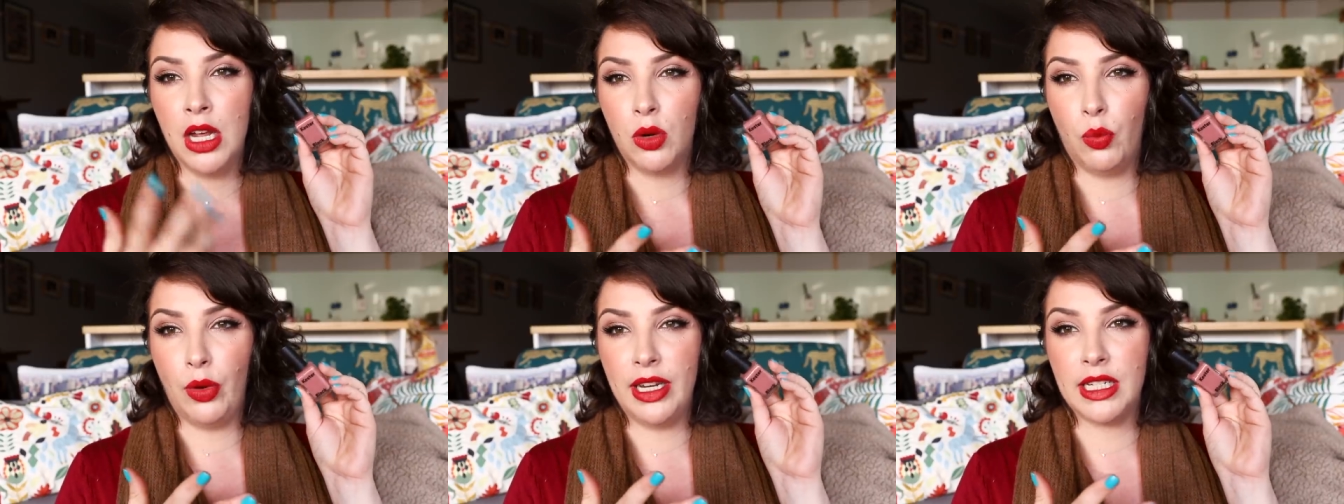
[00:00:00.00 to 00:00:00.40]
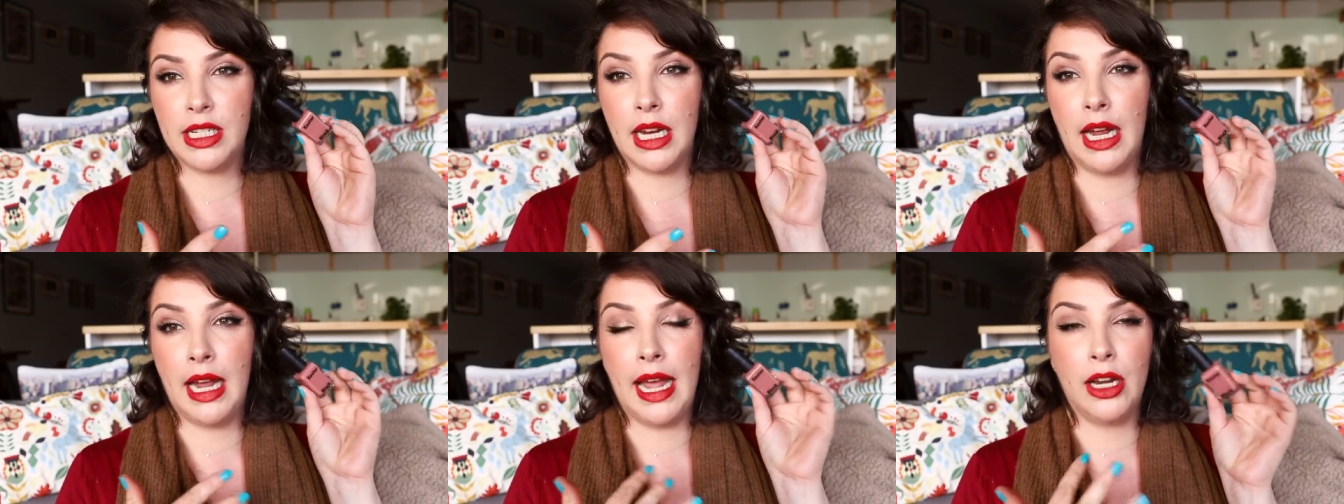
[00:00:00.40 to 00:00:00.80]

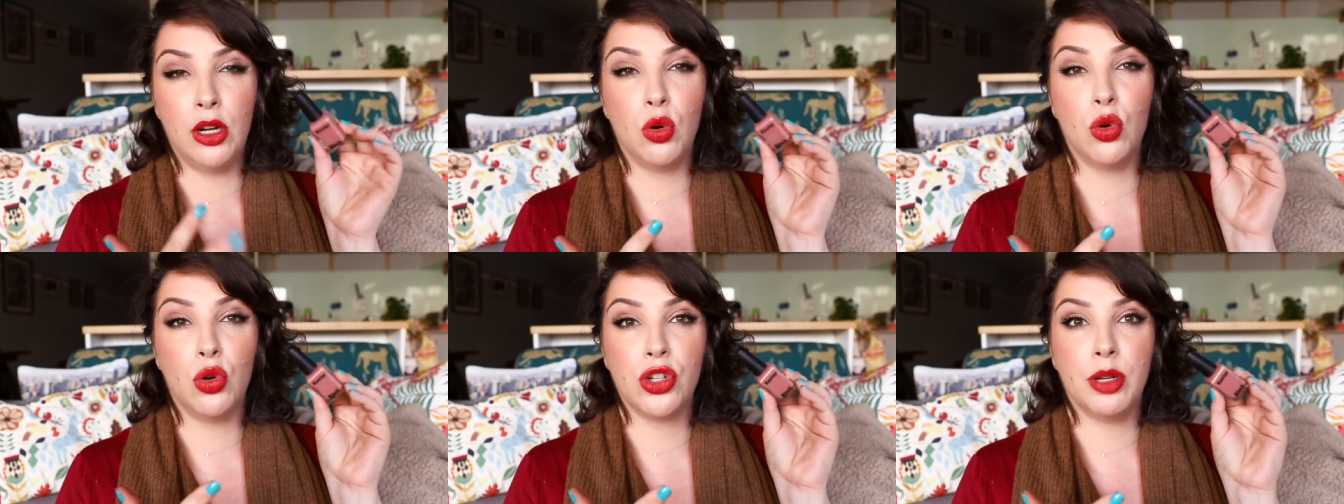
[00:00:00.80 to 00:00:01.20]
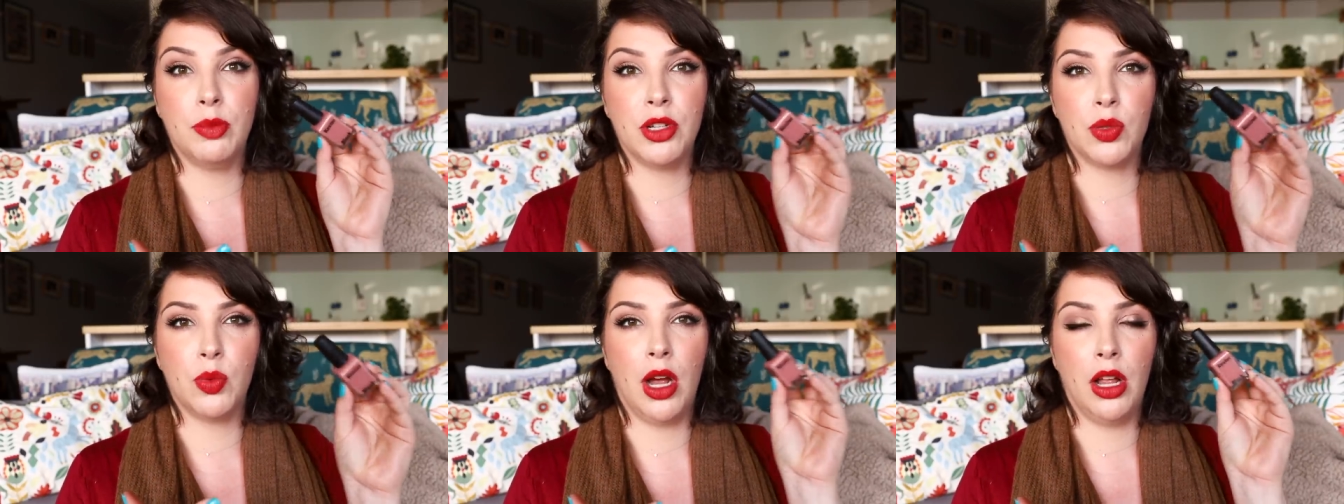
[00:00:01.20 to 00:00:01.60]
winter and
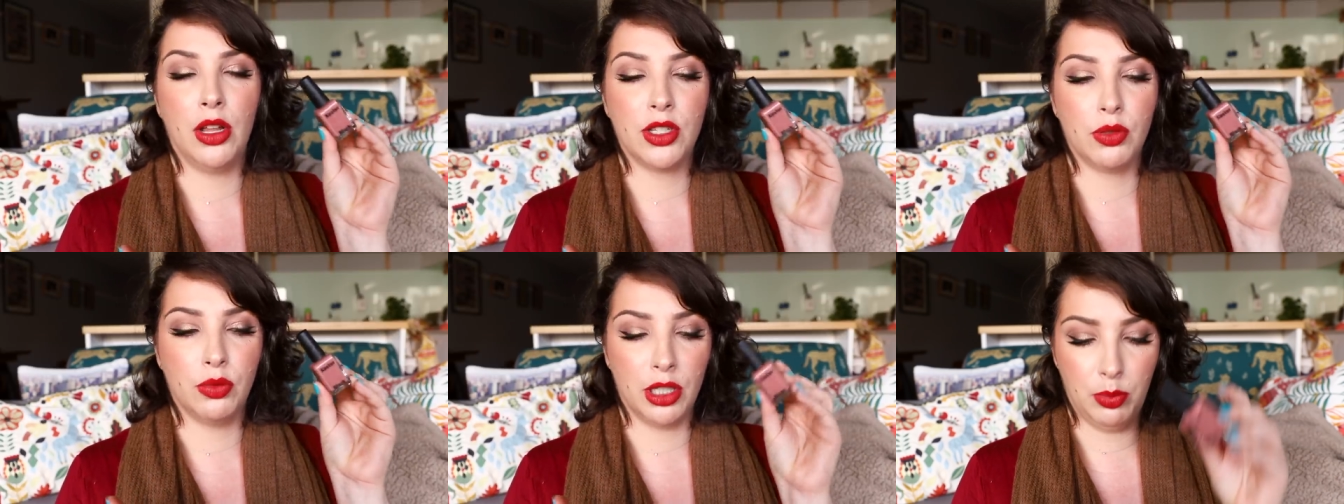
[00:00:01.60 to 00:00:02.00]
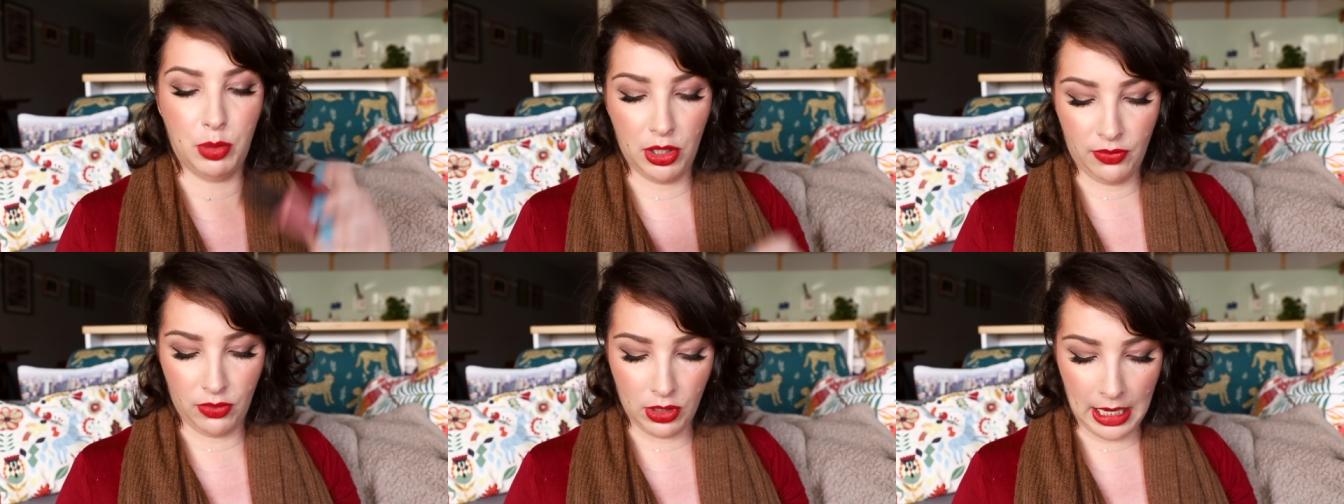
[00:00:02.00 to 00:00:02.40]
autumn as well. It's a really
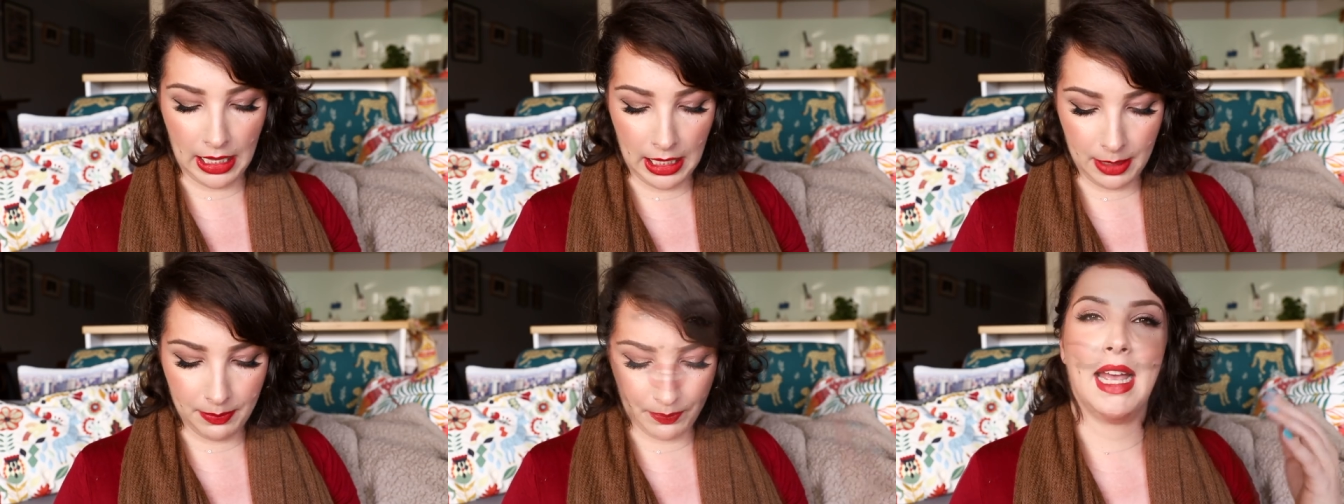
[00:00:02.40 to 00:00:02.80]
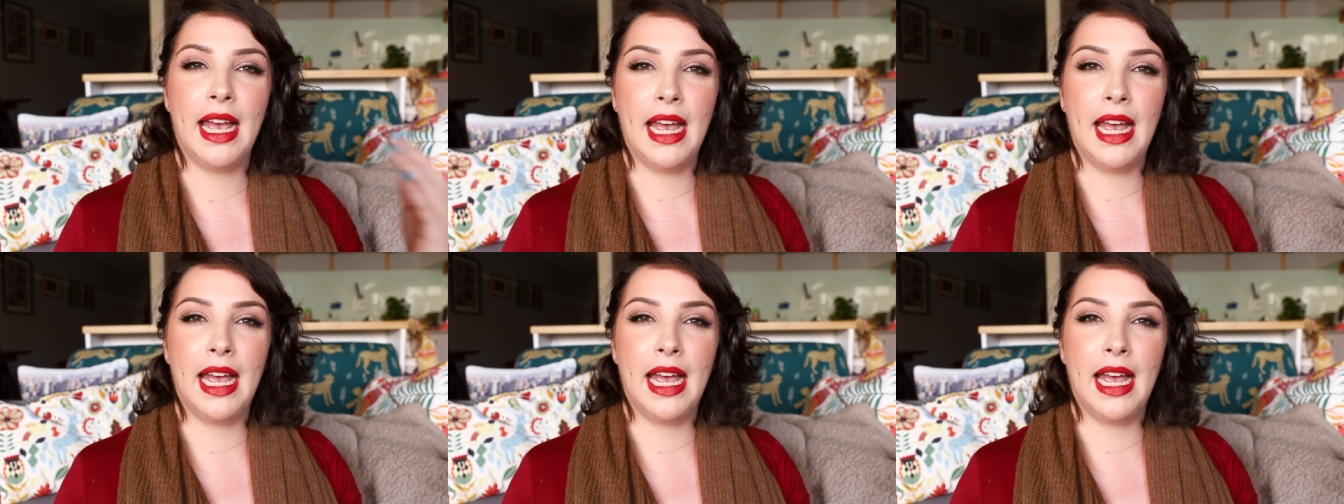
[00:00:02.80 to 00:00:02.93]
beautiful color.